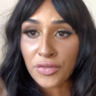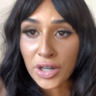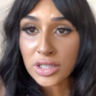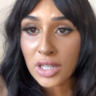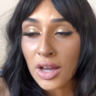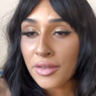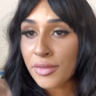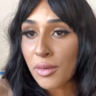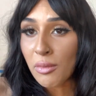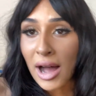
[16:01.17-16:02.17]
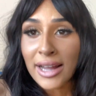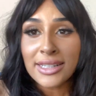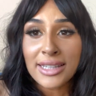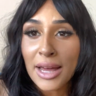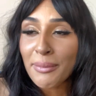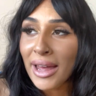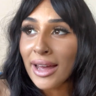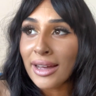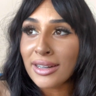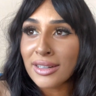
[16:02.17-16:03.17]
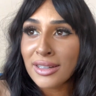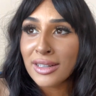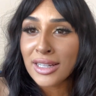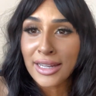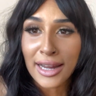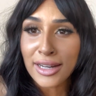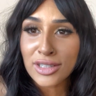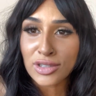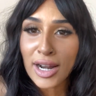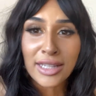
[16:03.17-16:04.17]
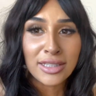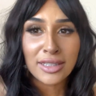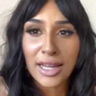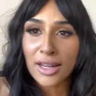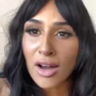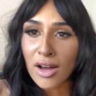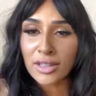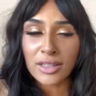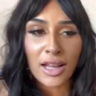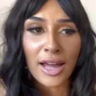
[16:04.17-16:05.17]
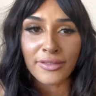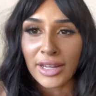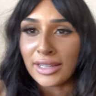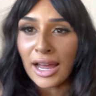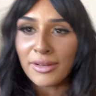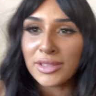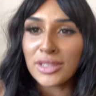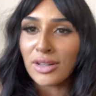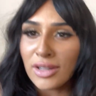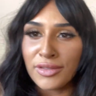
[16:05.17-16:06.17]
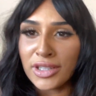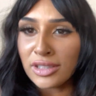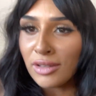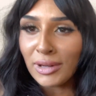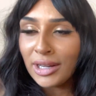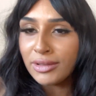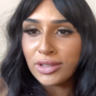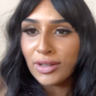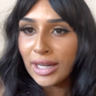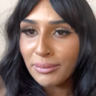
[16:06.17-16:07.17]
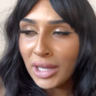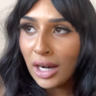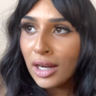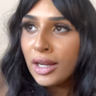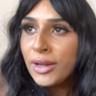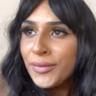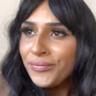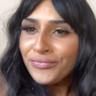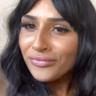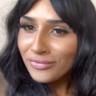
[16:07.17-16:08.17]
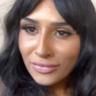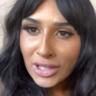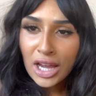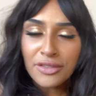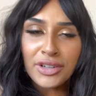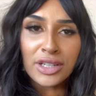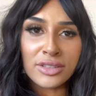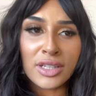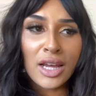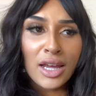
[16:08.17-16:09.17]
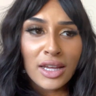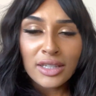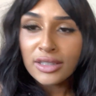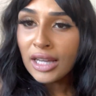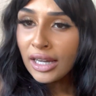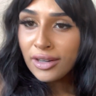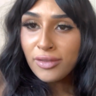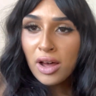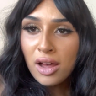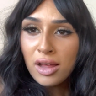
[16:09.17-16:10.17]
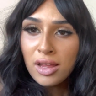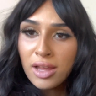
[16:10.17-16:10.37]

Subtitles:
First off, why is that man getting dressed like on the live? Like, I'm so confused on what he was doing up there. Confused. Second of all,